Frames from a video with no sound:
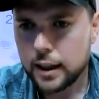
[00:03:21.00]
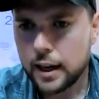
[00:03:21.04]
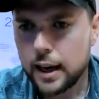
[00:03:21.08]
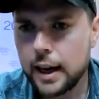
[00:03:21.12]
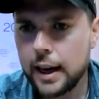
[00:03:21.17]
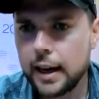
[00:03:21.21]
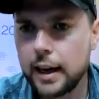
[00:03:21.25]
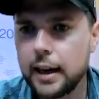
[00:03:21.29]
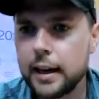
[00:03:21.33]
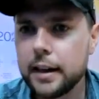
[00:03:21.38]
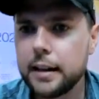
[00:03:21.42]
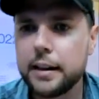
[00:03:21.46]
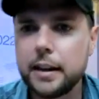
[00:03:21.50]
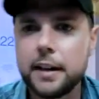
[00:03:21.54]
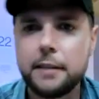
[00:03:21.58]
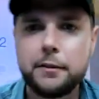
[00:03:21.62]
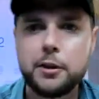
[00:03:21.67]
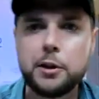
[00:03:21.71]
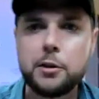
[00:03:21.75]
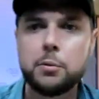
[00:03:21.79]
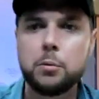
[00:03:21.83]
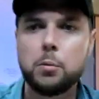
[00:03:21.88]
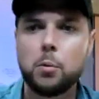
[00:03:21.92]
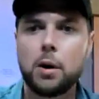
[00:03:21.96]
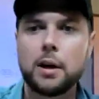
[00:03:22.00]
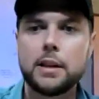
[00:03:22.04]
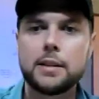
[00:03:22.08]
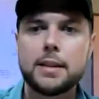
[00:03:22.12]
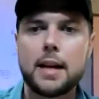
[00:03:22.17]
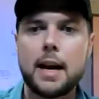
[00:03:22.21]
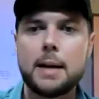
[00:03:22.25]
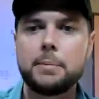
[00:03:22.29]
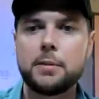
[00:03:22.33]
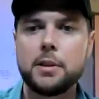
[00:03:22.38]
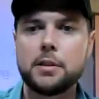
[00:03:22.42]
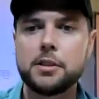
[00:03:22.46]
and if you want to
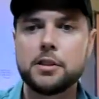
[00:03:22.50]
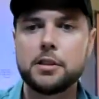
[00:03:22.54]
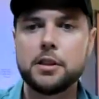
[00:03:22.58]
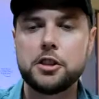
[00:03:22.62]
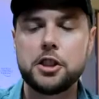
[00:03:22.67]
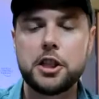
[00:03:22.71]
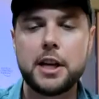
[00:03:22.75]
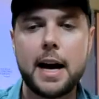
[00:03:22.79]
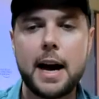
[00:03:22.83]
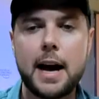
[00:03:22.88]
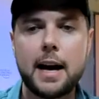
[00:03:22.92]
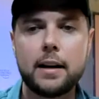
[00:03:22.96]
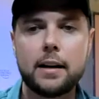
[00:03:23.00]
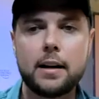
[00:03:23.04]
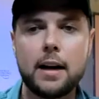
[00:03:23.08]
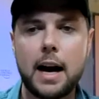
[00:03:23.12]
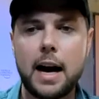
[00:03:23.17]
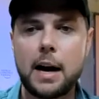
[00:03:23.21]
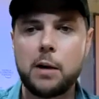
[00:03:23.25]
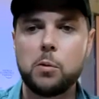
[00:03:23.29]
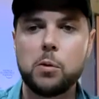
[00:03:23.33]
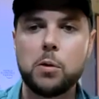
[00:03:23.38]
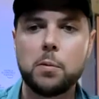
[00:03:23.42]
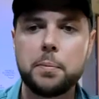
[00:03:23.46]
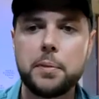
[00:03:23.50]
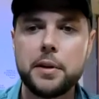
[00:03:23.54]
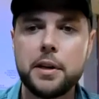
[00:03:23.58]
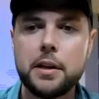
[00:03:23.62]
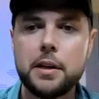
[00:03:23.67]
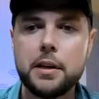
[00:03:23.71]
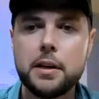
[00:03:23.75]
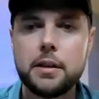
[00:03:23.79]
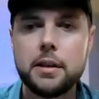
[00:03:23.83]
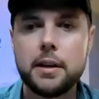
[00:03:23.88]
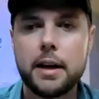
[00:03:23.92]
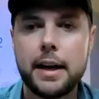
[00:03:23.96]
type those in the chat, I will
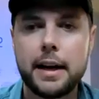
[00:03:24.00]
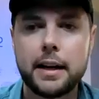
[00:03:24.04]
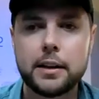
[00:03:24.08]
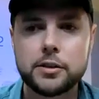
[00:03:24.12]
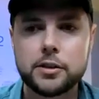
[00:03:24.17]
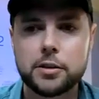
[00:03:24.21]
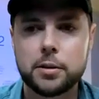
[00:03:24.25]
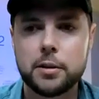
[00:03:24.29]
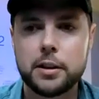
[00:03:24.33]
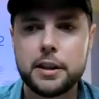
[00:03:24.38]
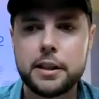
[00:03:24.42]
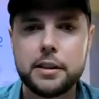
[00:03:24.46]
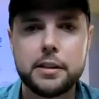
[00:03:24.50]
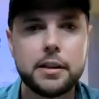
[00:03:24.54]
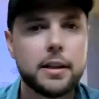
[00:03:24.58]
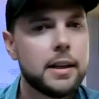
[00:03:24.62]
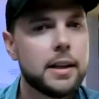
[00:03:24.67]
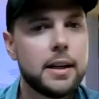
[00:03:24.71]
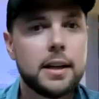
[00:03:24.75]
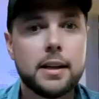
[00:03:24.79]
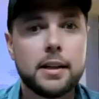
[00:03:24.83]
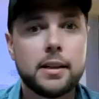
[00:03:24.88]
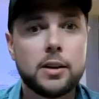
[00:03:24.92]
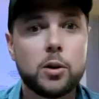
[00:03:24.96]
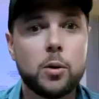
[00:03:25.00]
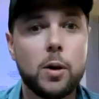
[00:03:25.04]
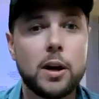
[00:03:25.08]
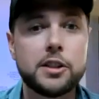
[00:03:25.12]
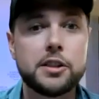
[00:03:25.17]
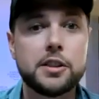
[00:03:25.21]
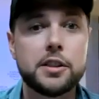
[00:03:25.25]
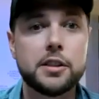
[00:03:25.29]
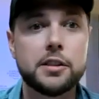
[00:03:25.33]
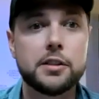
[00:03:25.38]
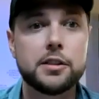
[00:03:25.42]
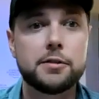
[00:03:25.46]
be answering
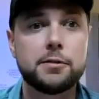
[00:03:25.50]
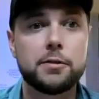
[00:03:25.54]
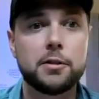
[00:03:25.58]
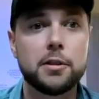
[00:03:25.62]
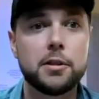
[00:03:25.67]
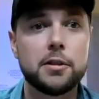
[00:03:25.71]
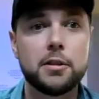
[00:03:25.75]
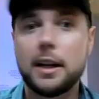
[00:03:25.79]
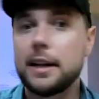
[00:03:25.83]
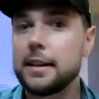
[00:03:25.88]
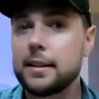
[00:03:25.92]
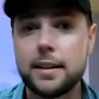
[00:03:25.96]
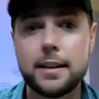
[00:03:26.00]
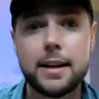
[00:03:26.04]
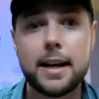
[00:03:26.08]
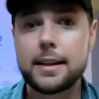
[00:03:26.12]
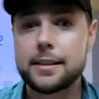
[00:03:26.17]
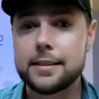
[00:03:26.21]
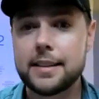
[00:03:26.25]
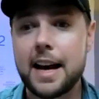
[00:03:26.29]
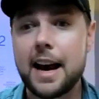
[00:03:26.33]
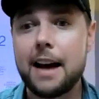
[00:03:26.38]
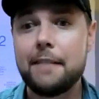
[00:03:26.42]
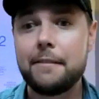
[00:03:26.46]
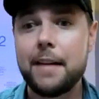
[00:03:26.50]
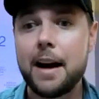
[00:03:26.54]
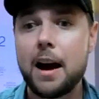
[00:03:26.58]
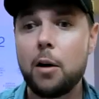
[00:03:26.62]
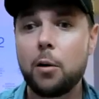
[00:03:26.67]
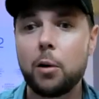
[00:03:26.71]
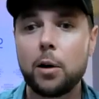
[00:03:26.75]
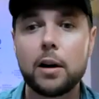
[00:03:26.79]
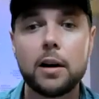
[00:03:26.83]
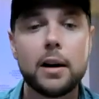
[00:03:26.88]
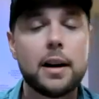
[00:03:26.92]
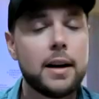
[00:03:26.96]
questions for like the next half
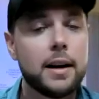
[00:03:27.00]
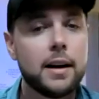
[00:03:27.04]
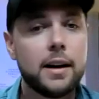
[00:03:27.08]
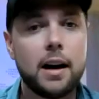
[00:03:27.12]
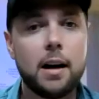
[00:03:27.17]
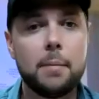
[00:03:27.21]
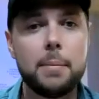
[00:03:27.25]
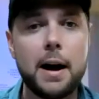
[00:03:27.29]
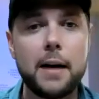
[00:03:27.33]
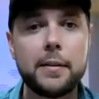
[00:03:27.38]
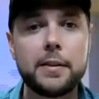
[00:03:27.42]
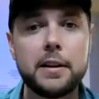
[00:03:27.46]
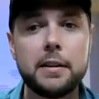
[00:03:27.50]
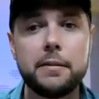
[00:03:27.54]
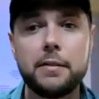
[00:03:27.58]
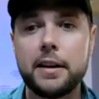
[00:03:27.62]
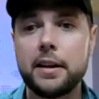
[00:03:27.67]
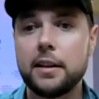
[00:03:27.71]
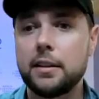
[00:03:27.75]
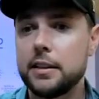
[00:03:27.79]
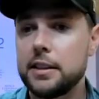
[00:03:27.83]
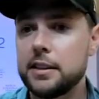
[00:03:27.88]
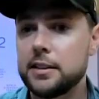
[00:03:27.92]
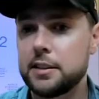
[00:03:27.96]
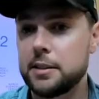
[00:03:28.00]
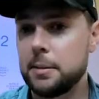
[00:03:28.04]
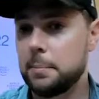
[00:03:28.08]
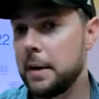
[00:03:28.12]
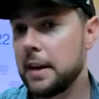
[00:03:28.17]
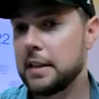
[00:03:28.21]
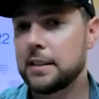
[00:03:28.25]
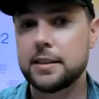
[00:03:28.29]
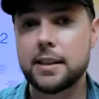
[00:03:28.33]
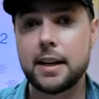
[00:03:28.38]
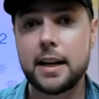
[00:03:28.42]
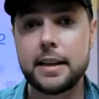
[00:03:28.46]
hour about the event, at least the
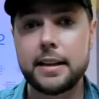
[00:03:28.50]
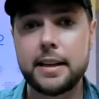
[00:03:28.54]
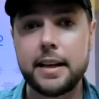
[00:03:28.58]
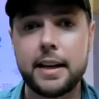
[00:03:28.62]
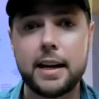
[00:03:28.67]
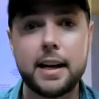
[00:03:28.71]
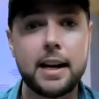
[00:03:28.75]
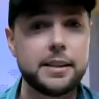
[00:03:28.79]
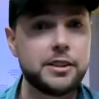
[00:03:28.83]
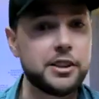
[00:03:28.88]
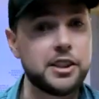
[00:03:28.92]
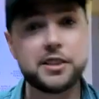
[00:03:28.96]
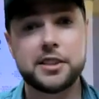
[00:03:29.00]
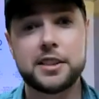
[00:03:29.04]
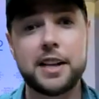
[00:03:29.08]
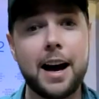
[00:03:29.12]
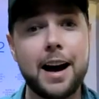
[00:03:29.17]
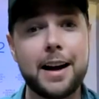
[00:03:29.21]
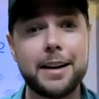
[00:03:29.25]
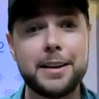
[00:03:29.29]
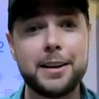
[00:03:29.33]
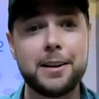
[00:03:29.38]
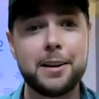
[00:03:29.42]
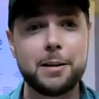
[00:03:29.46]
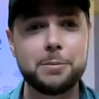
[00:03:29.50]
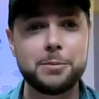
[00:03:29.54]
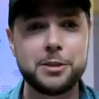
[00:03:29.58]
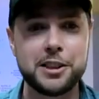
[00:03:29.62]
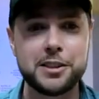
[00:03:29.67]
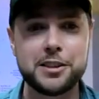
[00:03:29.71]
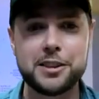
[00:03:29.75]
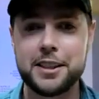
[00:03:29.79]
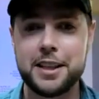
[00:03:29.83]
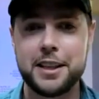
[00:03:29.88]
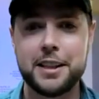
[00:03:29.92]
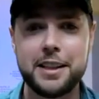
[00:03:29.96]
best that I can. I just got here. I'm
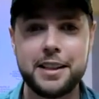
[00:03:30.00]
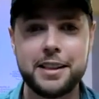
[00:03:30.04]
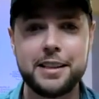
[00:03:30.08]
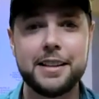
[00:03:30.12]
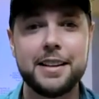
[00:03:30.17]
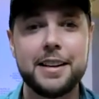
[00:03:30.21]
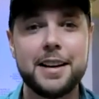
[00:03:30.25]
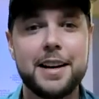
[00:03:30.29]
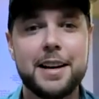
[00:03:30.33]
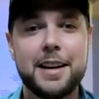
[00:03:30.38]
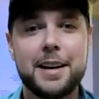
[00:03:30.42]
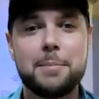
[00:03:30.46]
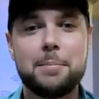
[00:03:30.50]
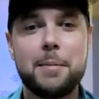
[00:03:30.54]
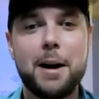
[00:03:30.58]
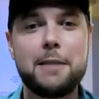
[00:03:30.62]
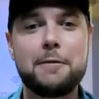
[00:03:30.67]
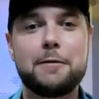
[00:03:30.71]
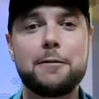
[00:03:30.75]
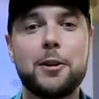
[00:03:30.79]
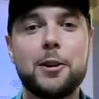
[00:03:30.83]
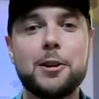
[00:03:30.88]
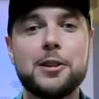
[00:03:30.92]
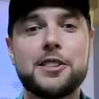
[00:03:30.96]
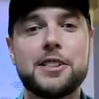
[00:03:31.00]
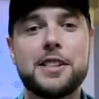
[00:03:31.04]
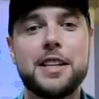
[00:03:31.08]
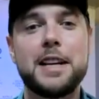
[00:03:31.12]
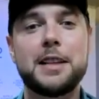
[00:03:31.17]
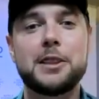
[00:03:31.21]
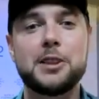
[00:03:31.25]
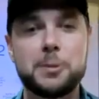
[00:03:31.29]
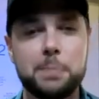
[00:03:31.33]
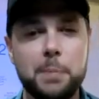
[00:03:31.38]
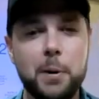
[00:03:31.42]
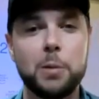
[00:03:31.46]
just getting my first
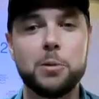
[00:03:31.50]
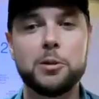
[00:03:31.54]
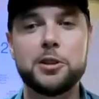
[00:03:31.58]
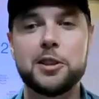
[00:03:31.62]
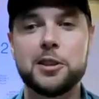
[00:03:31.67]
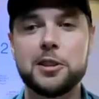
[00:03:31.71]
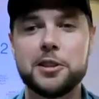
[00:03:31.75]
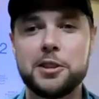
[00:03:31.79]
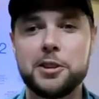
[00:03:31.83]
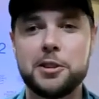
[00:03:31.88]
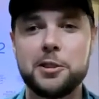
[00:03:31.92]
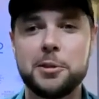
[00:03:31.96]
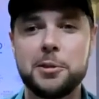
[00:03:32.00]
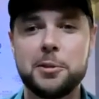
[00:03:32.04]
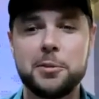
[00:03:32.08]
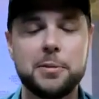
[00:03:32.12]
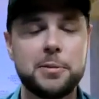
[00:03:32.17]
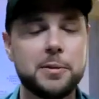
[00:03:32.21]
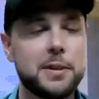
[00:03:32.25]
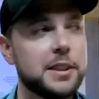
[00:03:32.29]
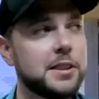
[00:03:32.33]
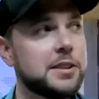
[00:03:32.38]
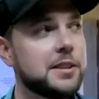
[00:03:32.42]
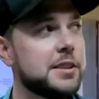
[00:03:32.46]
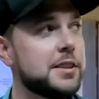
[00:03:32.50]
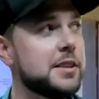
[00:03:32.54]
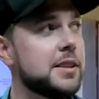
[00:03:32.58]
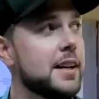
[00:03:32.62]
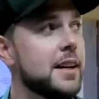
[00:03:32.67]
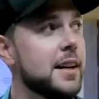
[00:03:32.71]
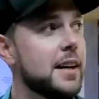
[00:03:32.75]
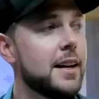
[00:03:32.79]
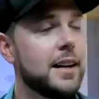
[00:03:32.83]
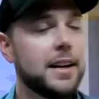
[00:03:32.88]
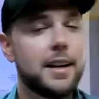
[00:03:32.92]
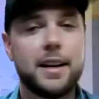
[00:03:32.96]
exposure to this
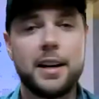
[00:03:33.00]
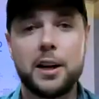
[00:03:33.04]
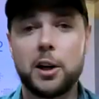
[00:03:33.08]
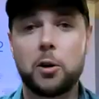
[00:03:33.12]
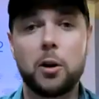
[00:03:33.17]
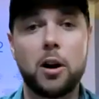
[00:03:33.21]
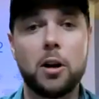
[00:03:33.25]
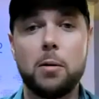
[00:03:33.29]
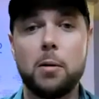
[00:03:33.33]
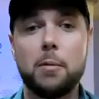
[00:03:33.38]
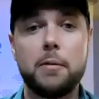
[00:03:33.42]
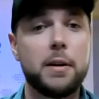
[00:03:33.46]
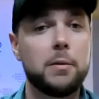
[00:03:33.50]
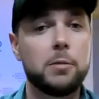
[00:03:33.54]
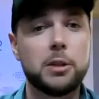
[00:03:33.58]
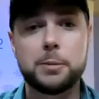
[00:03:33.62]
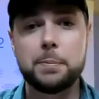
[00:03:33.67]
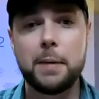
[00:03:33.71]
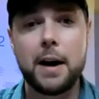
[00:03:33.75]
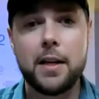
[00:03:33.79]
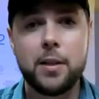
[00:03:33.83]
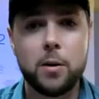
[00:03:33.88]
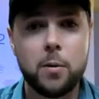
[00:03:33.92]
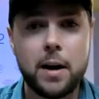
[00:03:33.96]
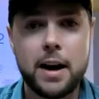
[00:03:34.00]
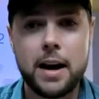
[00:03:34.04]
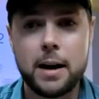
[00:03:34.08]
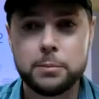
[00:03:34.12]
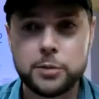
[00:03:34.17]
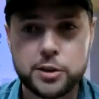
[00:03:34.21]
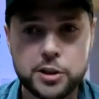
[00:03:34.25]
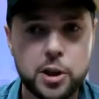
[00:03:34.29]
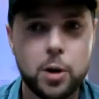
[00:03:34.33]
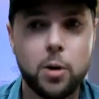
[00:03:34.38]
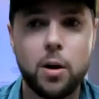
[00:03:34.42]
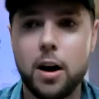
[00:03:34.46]
incredible event, which by the way, I'm
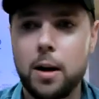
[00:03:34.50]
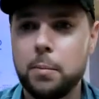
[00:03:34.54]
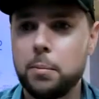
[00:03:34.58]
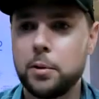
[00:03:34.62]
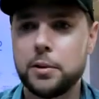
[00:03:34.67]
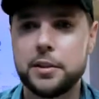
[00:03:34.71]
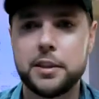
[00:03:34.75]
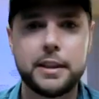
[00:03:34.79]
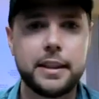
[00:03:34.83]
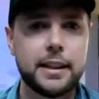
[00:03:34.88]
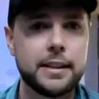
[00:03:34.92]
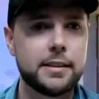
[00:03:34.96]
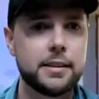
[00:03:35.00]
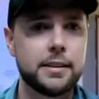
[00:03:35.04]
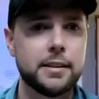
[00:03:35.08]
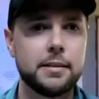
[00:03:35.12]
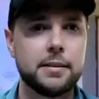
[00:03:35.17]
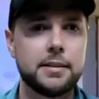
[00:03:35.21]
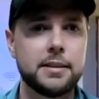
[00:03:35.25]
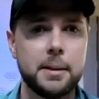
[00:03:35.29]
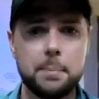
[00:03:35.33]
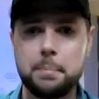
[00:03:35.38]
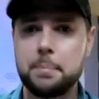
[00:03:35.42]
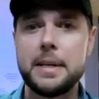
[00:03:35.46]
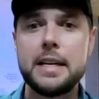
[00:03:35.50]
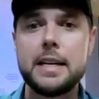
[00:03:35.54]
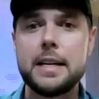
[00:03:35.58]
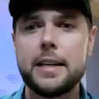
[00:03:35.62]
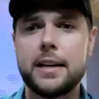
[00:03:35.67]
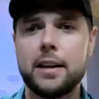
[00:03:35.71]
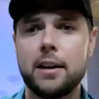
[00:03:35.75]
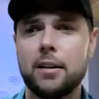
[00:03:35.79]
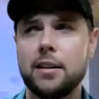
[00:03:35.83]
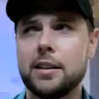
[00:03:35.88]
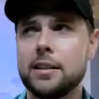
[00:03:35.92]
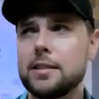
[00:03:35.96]
so humbled to get to, to be
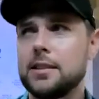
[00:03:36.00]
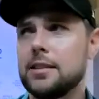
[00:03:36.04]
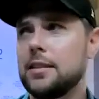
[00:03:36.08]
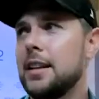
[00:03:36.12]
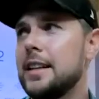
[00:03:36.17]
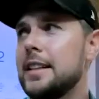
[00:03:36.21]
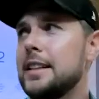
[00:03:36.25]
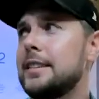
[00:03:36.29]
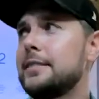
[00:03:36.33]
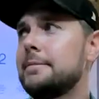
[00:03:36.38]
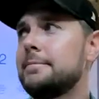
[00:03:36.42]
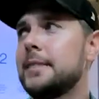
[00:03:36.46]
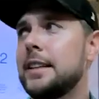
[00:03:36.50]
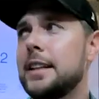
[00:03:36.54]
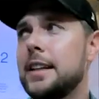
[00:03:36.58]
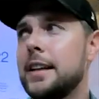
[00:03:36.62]
here. It's like